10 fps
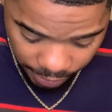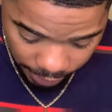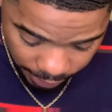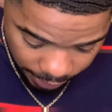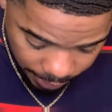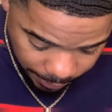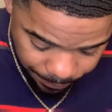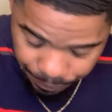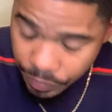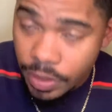
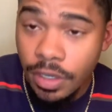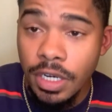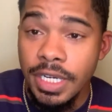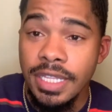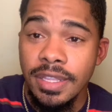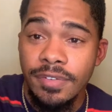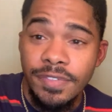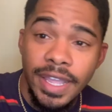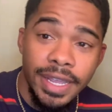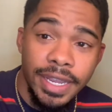You're gonna need the
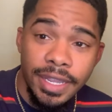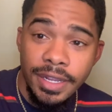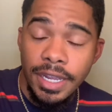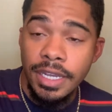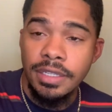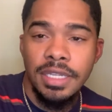flathead,